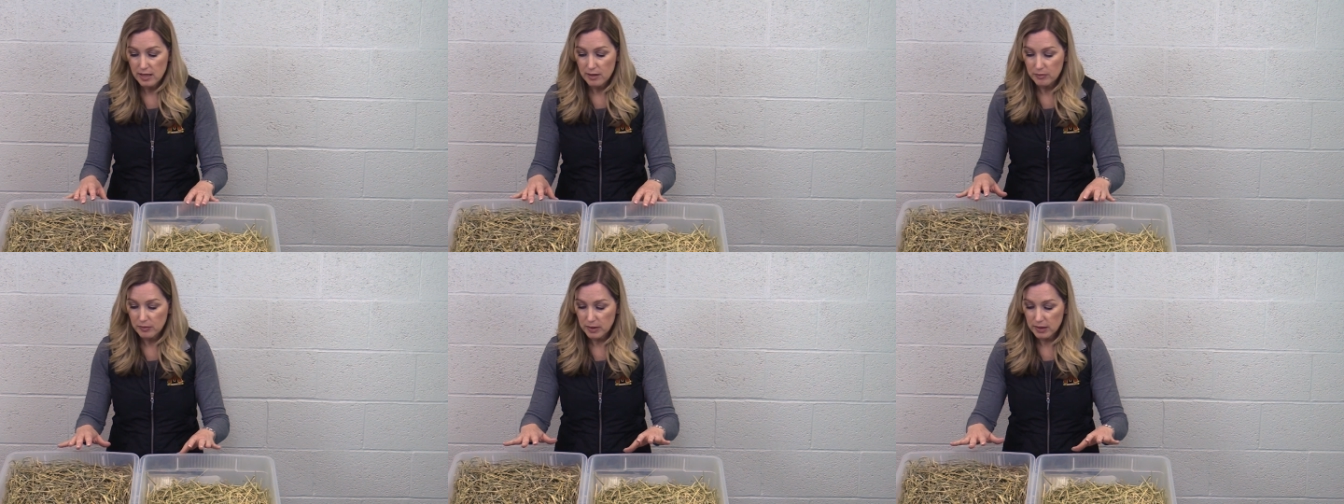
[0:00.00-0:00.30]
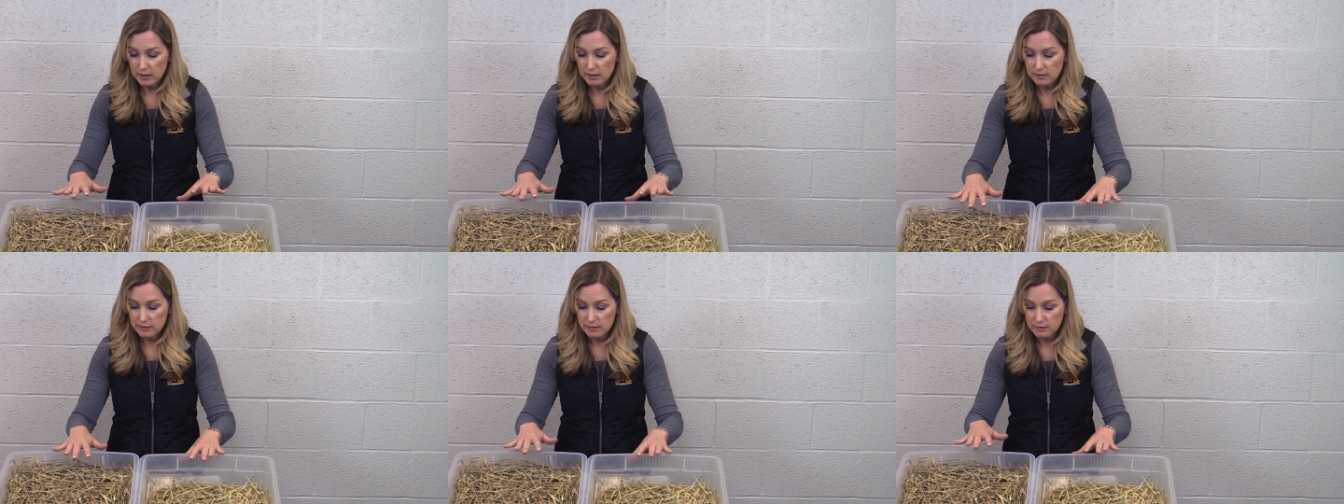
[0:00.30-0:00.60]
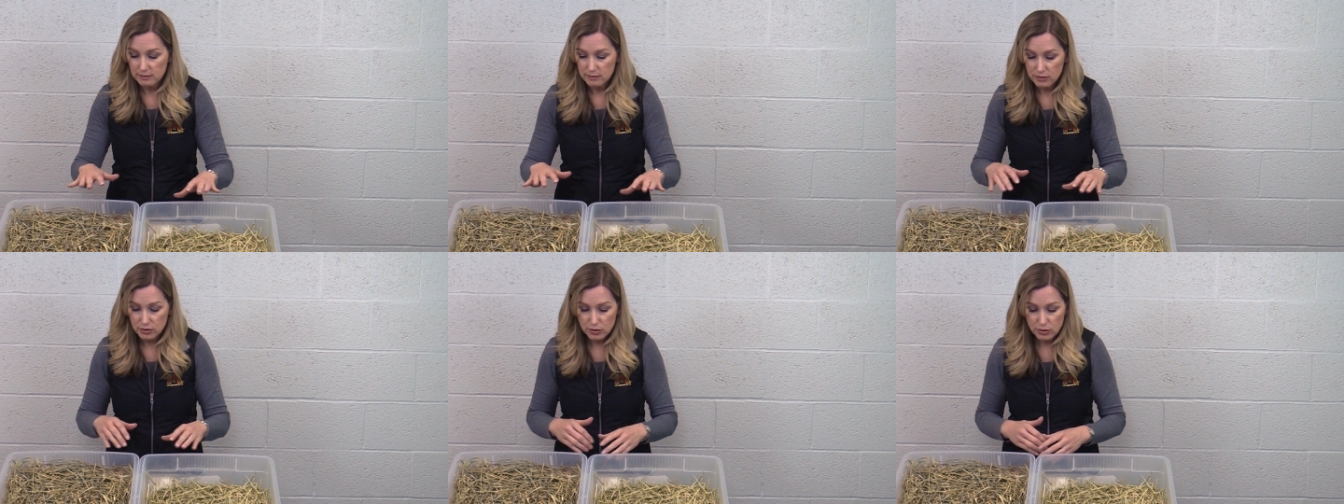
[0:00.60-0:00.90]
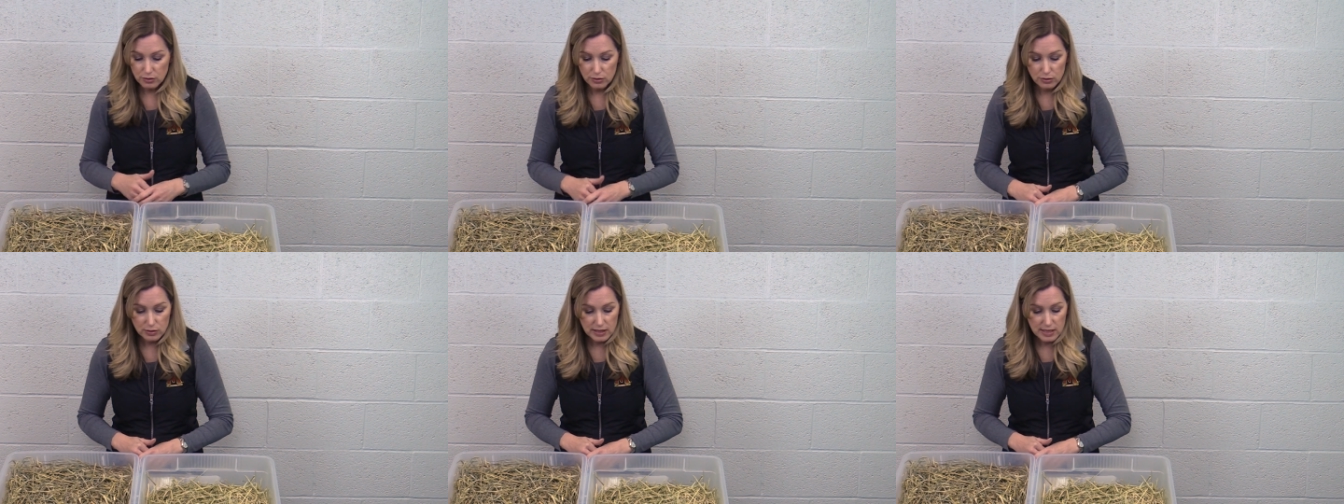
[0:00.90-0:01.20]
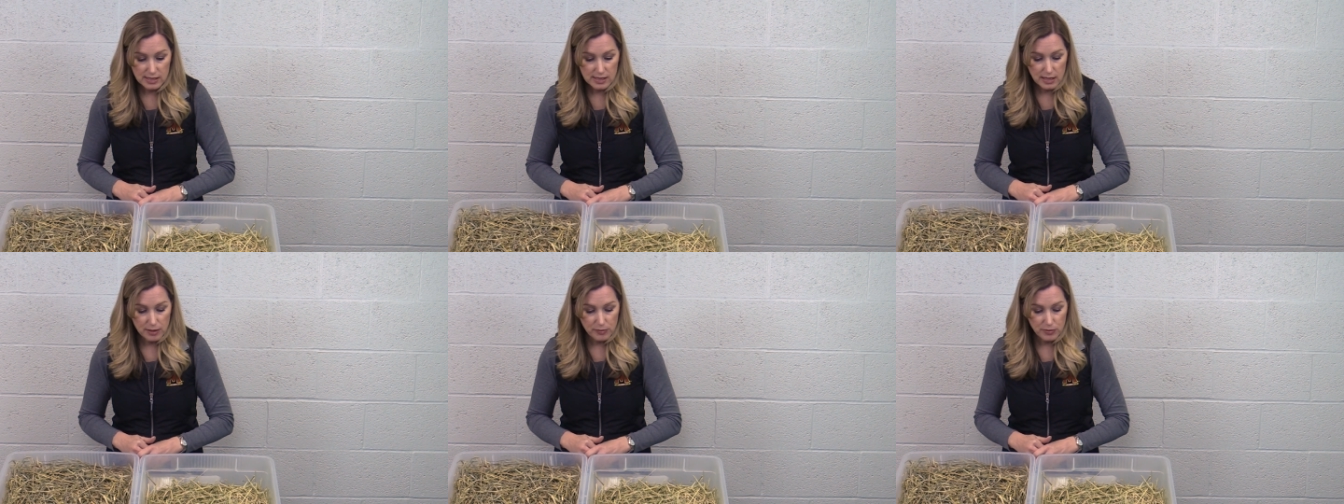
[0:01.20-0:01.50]
But two
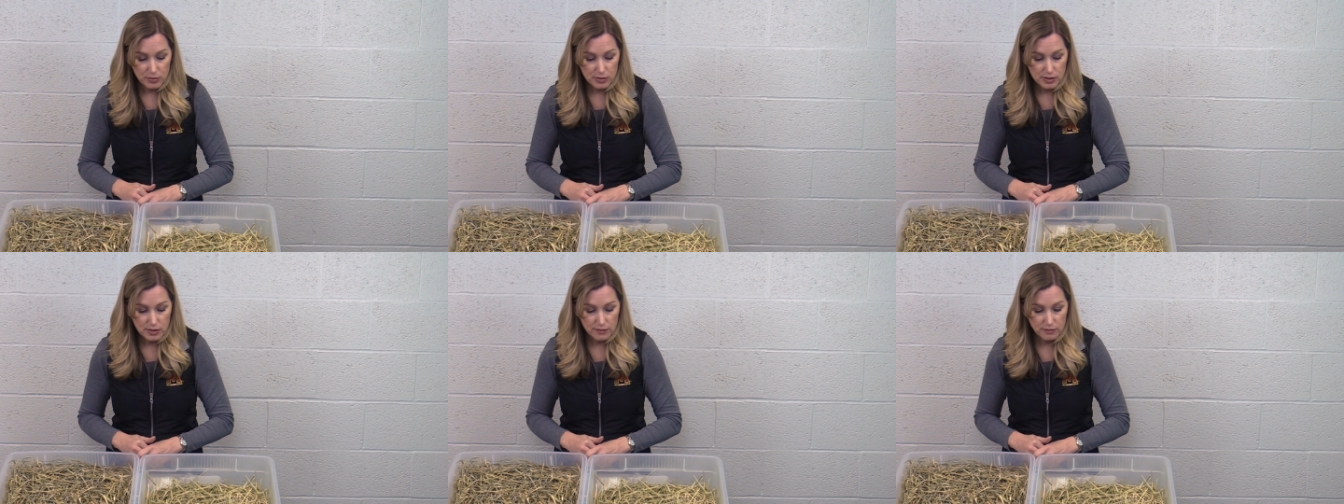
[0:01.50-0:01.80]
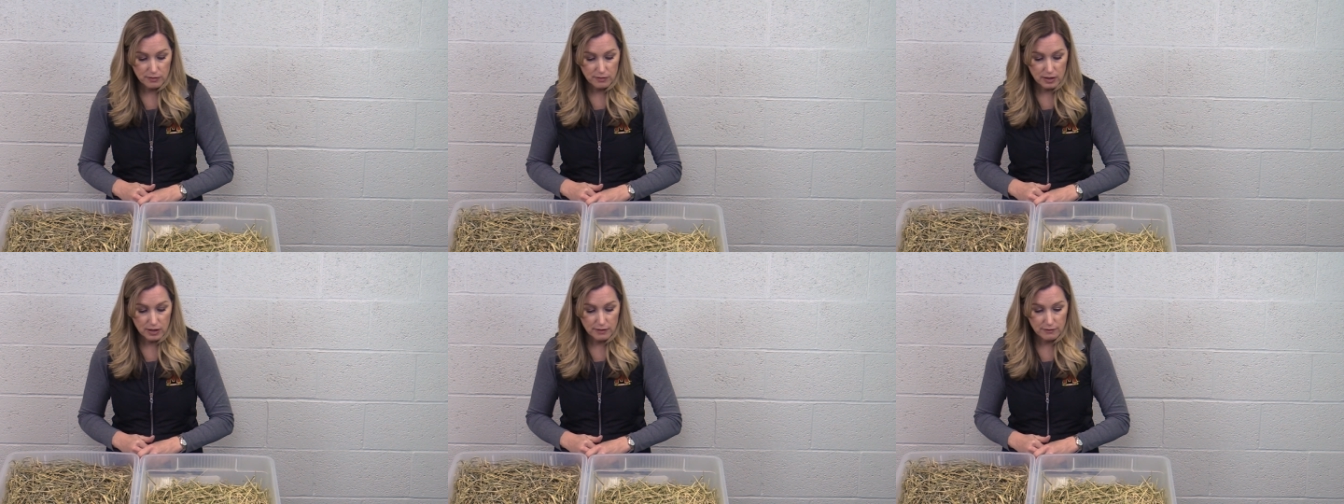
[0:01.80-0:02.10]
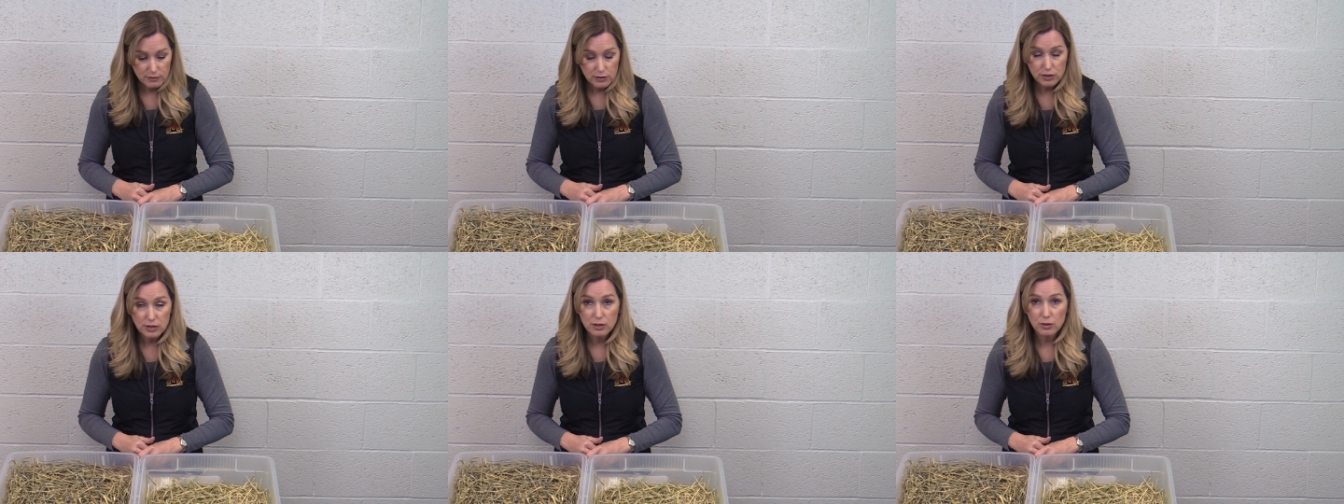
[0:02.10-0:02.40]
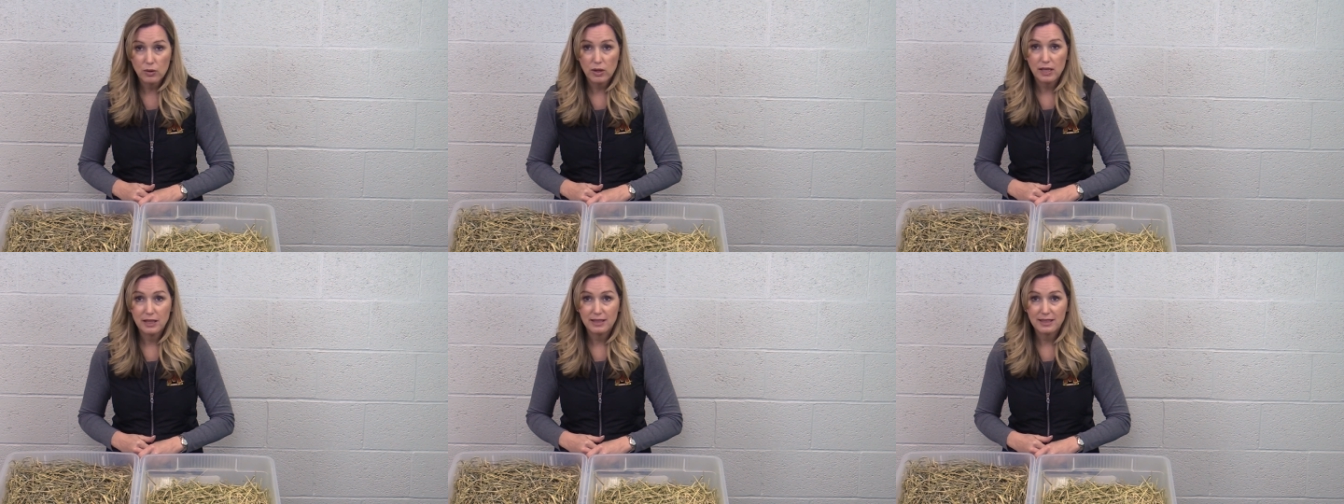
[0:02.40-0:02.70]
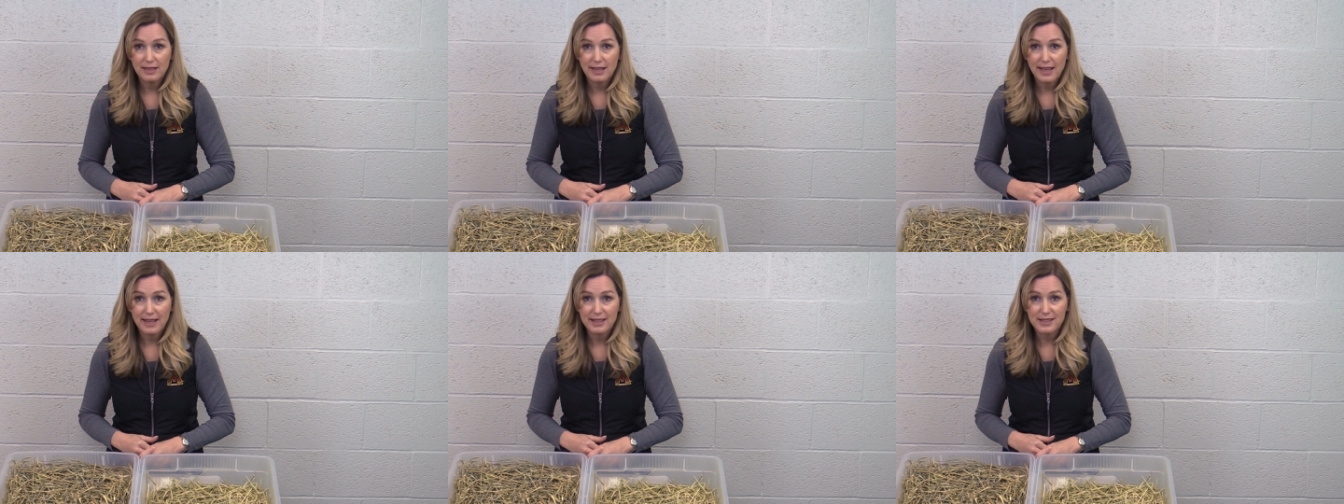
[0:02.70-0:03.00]
examples of good
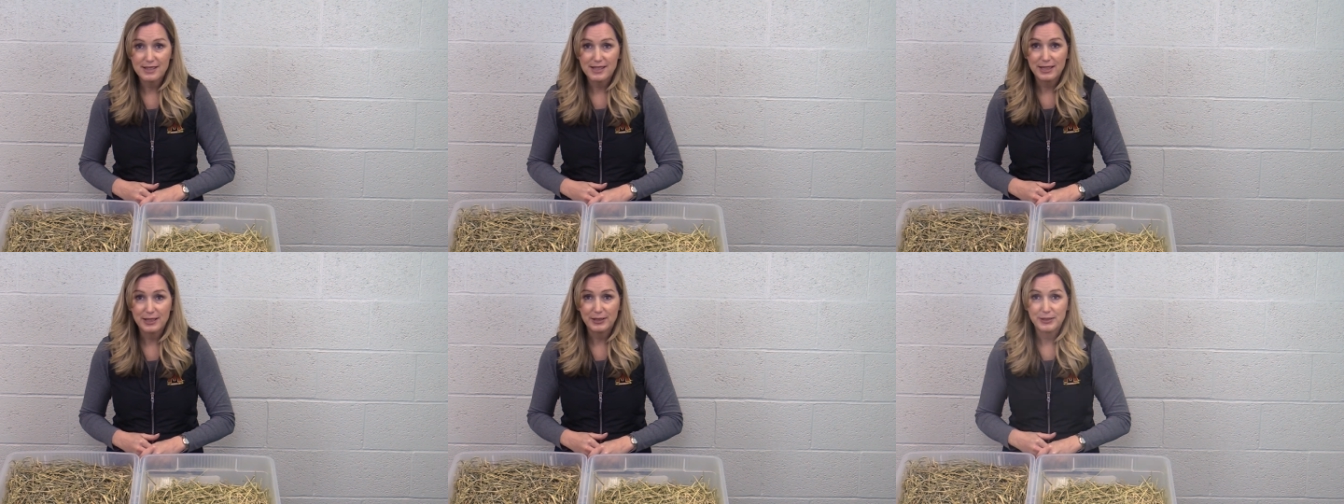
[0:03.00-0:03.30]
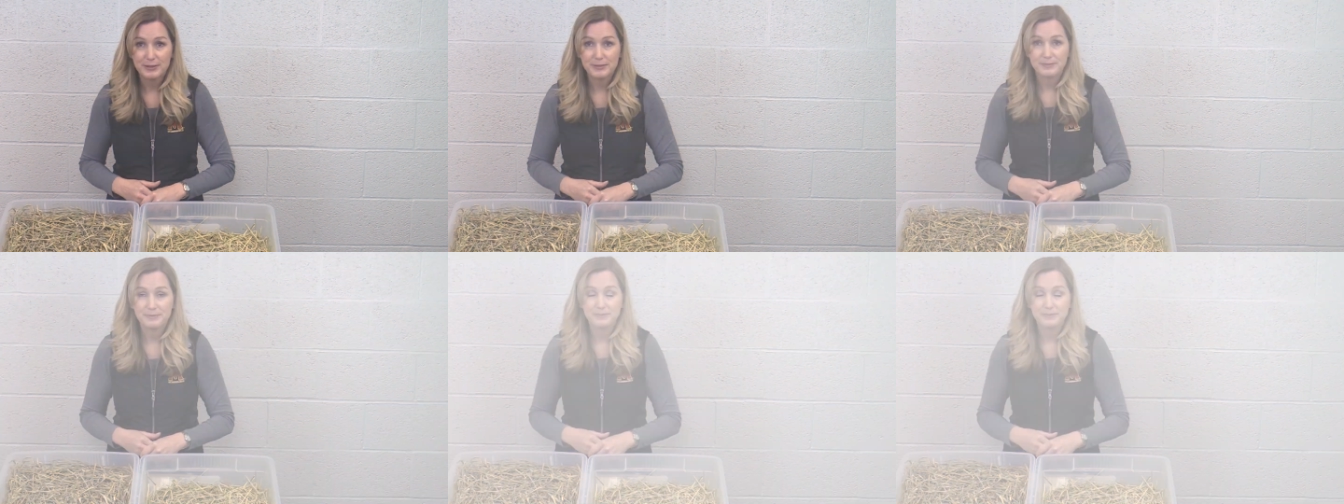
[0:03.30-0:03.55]
quality hays here.